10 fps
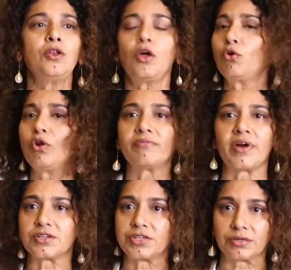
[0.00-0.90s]
Not all of
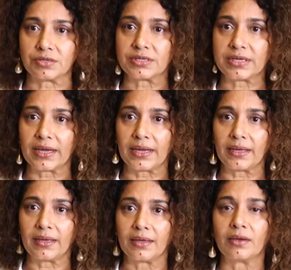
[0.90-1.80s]
our children die,
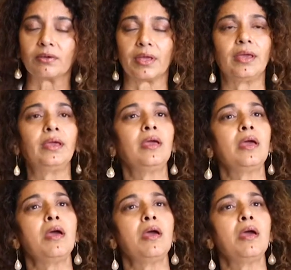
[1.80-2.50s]
okay?